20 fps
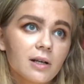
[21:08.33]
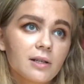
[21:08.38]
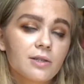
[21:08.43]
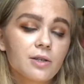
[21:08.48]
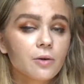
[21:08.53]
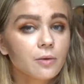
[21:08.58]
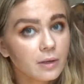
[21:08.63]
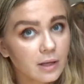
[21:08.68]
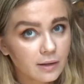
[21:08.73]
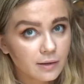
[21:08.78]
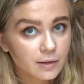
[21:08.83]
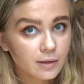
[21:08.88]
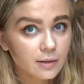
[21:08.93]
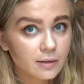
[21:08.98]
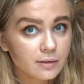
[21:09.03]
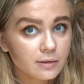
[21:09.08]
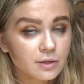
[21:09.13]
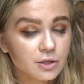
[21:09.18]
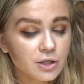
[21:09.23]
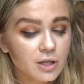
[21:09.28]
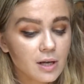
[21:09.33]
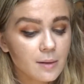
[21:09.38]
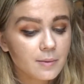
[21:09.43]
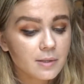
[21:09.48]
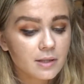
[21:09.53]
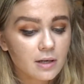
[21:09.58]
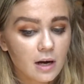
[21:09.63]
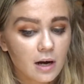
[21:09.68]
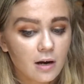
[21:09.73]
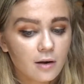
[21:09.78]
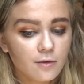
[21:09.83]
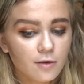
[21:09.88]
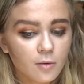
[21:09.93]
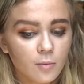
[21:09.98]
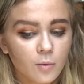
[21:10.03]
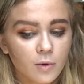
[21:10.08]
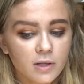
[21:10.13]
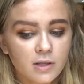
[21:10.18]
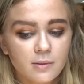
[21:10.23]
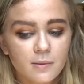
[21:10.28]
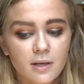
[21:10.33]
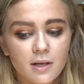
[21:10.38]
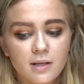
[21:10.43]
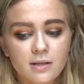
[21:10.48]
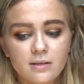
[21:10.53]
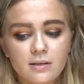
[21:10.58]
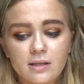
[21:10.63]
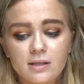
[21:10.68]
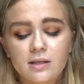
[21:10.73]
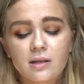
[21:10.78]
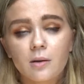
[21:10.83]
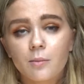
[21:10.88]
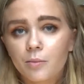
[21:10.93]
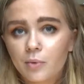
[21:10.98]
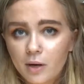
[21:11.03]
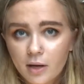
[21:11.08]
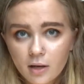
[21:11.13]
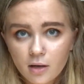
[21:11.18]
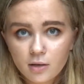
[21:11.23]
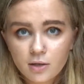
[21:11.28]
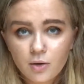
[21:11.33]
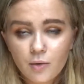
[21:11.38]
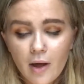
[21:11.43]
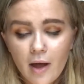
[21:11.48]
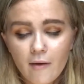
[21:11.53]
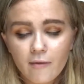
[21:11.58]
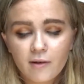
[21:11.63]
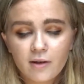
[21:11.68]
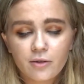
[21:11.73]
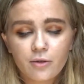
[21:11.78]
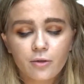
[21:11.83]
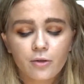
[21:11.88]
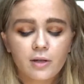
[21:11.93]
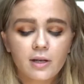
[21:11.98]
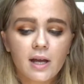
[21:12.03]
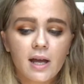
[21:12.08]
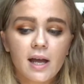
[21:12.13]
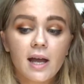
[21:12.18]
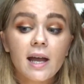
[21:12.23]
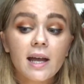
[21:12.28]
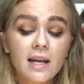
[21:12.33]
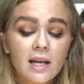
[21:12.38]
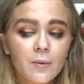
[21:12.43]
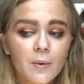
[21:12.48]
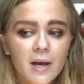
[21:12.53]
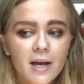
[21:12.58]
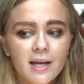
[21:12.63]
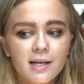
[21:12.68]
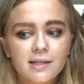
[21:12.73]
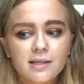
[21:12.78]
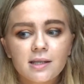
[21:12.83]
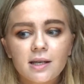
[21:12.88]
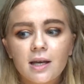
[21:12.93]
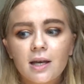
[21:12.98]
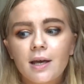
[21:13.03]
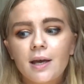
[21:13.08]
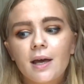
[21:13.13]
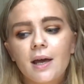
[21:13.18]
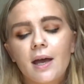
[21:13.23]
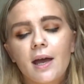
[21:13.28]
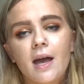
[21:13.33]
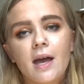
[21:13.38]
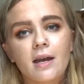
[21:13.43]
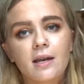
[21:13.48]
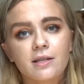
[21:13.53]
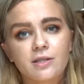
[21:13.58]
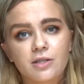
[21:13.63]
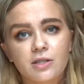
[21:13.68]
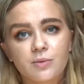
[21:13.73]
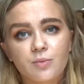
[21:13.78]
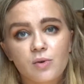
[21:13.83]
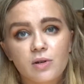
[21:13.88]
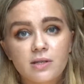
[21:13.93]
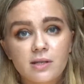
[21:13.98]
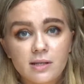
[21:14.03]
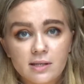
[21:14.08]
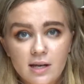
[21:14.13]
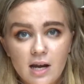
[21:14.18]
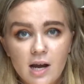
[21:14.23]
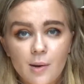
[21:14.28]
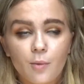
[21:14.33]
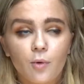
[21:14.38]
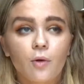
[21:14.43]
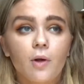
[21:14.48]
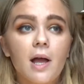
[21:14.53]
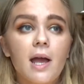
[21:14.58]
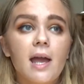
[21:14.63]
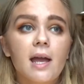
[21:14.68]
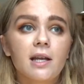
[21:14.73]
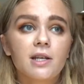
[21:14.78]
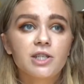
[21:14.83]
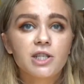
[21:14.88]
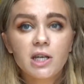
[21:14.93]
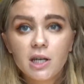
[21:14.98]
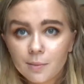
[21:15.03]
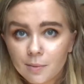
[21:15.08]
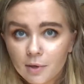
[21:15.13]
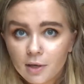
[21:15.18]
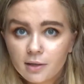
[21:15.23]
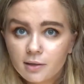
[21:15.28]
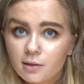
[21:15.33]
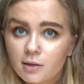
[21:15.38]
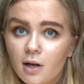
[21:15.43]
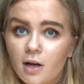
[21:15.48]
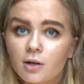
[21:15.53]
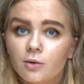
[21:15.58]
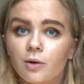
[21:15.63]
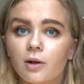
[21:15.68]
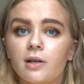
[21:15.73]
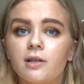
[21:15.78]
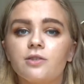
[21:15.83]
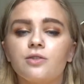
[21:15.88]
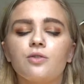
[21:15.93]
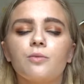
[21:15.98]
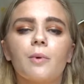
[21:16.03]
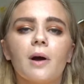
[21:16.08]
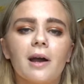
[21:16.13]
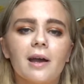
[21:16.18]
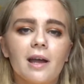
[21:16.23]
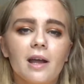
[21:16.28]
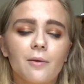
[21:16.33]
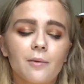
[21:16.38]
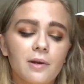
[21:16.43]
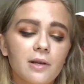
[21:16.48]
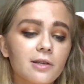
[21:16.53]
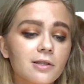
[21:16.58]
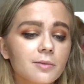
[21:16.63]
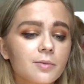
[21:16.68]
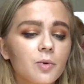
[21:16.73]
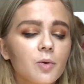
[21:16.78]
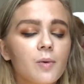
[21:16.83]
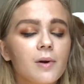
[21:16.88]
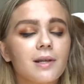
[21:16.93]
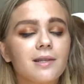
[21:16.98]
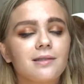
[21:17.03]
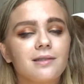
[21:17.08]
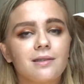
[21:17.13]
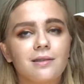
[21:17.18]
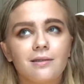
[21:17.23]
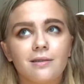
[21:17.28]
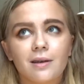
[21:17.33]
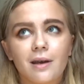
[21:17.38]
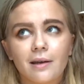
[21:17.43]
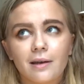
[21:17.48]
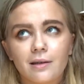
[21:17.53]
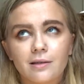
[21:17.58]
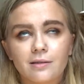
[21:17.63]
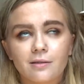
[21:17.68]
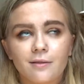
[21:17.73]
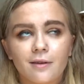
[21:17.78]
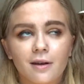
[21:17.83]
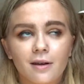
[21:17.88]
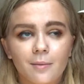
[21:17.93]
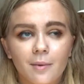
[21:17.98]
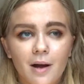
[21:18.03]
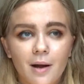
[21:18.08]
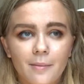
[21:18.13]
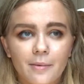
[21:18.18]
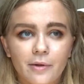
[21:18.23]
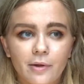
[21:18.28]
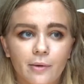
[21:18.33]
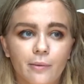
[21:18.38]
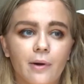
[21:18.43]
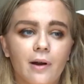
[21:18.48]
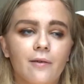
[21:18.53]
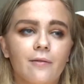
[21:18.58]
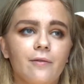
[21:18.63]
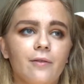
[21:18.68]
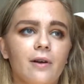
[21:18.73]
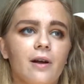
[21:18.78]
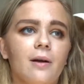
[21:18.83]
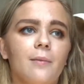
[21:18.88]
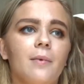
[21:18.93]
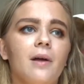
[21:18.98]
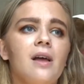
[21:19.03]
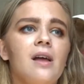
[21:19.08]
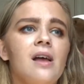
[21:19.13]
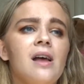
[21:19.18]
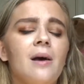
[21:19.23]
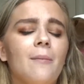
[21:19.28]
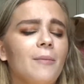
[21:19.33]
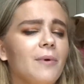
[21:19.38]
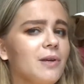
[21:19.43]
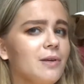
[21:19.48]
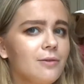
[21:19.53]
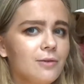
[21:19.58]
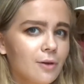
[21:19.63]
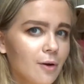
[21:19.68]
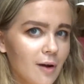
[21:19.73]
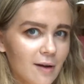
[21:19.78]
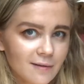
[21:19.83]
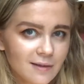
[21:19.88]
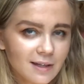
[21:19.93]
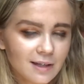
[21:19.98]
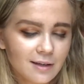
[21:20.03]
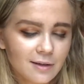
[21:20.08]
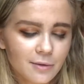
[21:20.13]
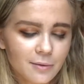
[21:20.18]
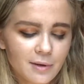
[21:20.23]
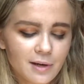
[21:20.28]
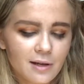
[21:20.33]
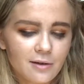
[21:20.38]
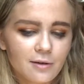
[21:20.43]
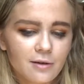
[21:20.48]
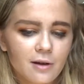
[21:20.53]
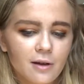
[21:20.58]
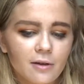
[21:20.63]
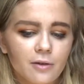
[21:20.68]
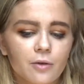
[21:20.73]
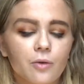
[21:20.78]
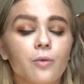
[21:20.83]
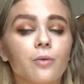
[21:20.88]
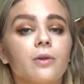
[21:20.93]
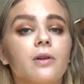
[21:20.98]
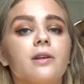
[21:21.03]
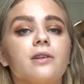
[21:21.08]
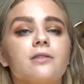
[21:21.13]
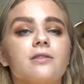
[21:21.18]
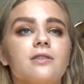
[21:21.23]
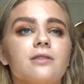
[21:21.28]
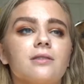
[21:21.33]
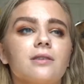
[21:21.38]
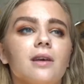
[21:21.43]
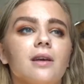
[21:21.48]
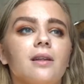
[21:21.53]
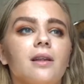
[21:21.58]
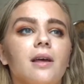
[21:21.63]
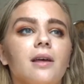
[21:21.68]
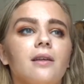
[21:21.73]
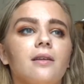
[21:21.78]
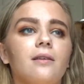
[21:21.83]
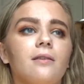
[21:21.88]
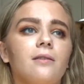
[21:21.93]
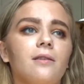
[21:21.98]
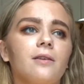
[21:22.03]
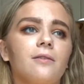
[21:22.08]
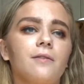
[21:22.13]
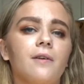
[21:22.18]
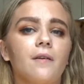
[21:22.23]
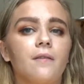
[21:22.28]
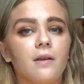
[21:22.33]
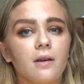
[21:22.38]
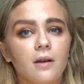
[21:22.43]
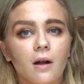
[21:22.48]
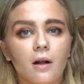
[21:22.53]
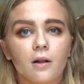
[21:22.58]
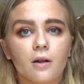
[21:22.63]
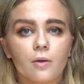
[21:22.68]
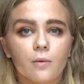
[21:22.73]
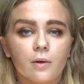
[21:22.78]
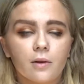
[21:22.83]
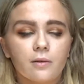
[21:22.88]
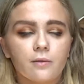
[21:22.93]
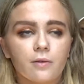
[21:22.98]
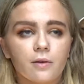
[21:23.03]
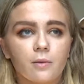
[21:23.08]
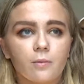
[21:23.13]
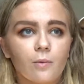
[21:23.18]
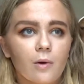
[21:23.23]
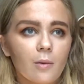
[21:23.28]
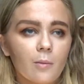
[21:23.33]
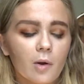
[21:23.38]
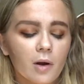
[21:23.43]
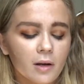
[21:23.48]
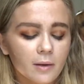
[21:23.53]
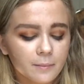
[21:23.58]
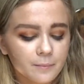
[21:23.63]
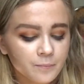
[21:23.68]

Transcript: Don't get the cheap styrofoam ones because it's going to break on you halfway through the day anyways, and it's just more sustainable and cheaper in the long run to buy a reusable ones. Yetis are very popular where I'm from, but you don't have to get a $300 cooler. Just get like the $50 one from Walmart.